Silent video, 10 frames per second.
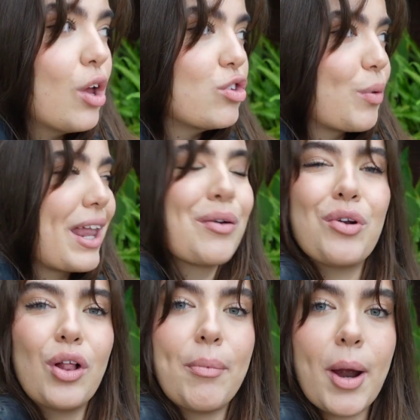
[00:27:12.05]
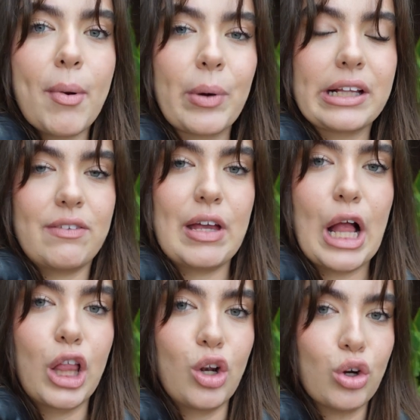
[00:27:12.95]
So we got a granola bar, but we're leaving
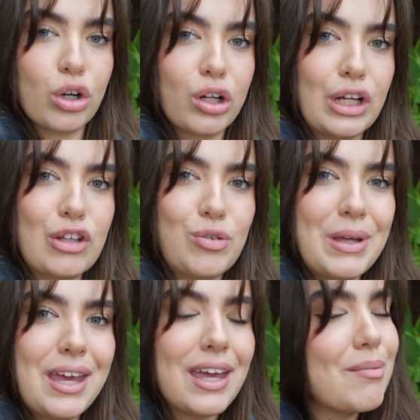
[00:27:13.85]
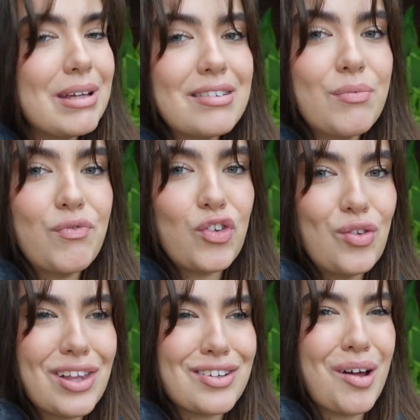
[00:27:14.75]
it a little early so we can get me some
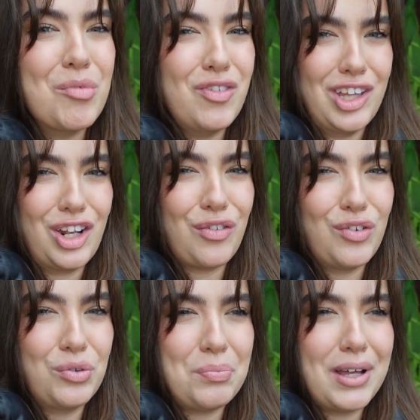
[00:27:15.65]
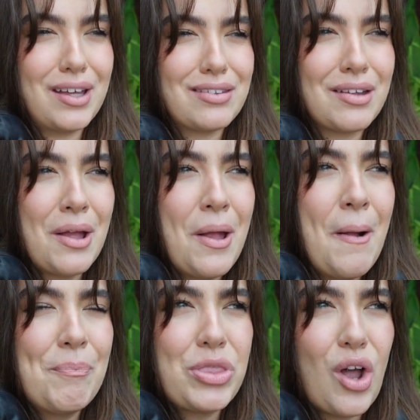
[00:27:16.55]
food that's not movie theater food because
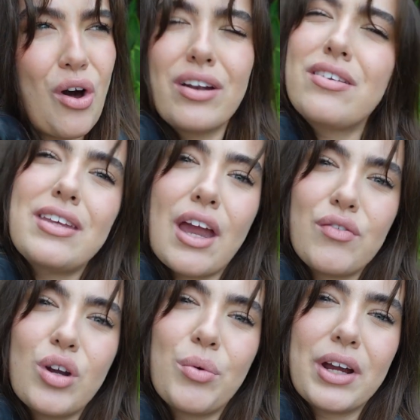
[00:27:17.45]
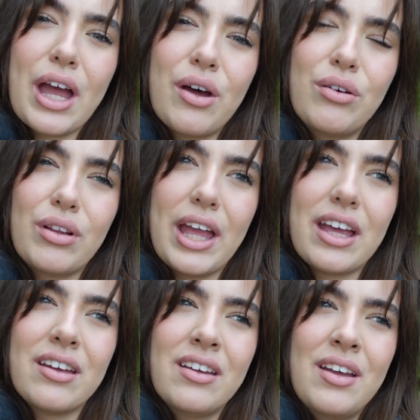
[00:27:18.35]
honestly after a workout
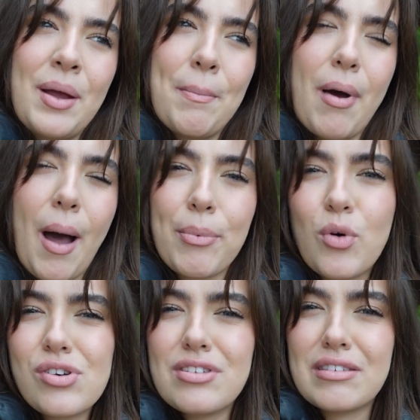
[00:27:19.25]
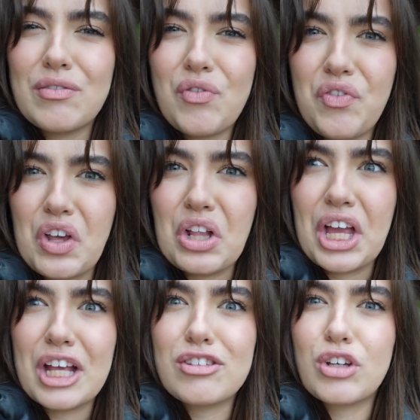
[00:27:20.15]
like popcorn just doesn't feel
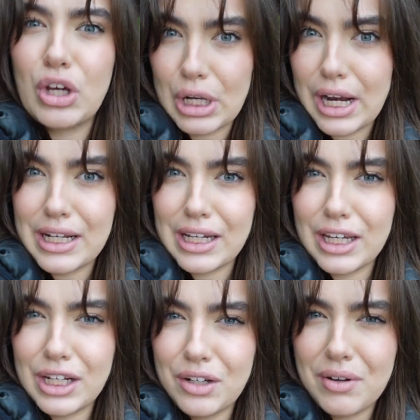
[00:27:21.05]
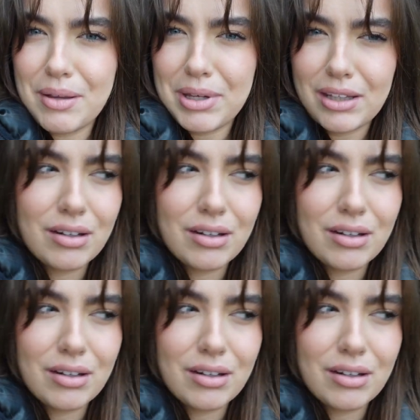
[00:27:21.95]
like it's a good idea. You know what I mean?